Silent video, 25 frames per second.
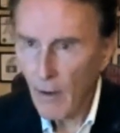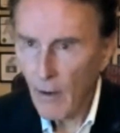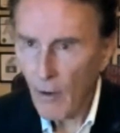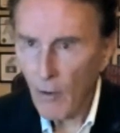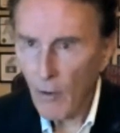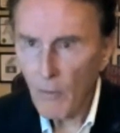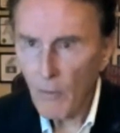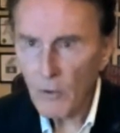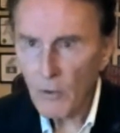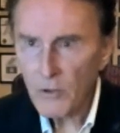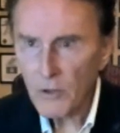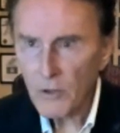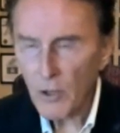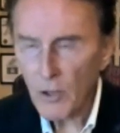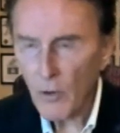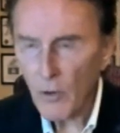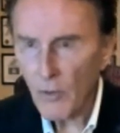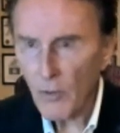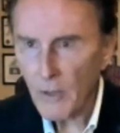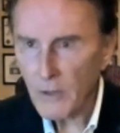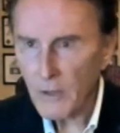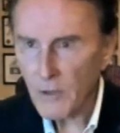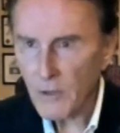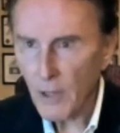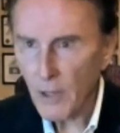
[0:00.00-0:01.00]
Almost
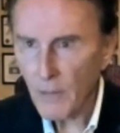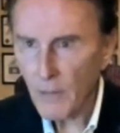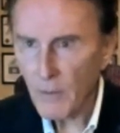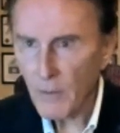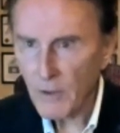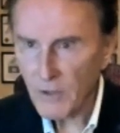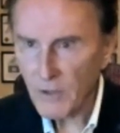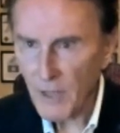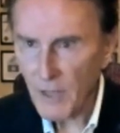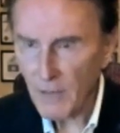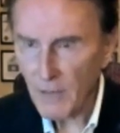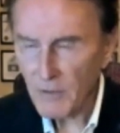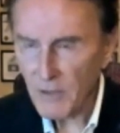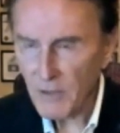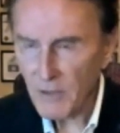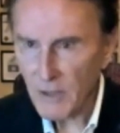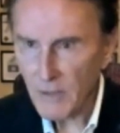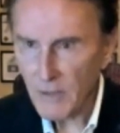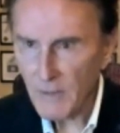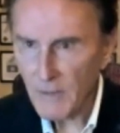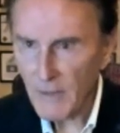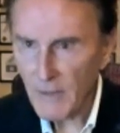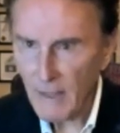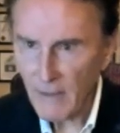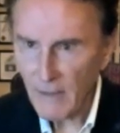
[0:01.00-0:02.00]
always, our perception
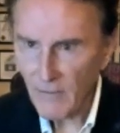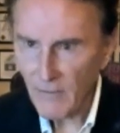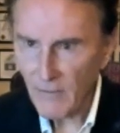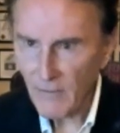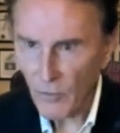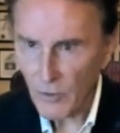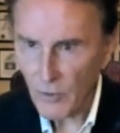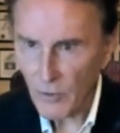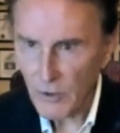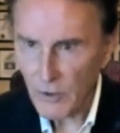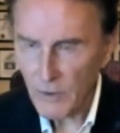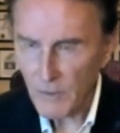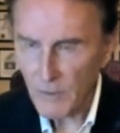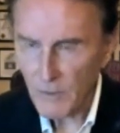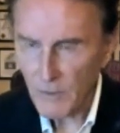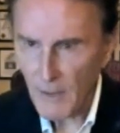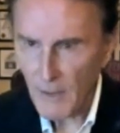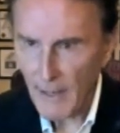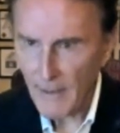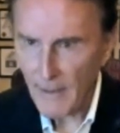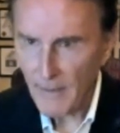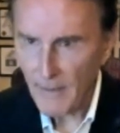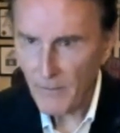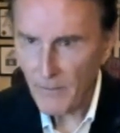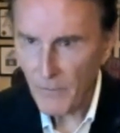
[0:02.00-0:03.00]
has been influenced
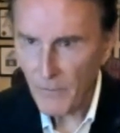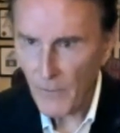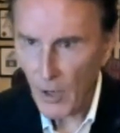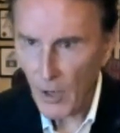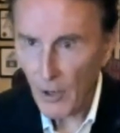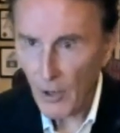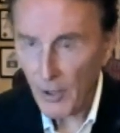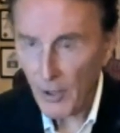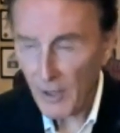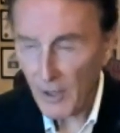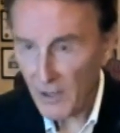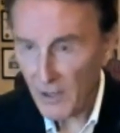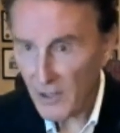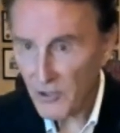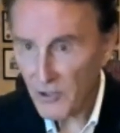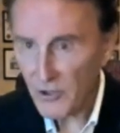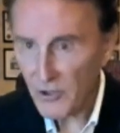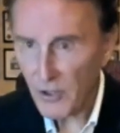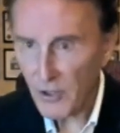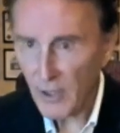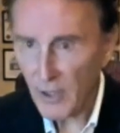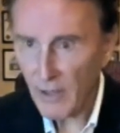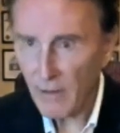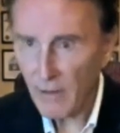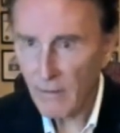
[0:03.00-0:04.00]
by our
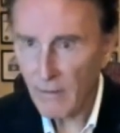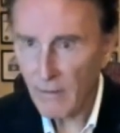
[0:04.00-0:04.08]
conditioning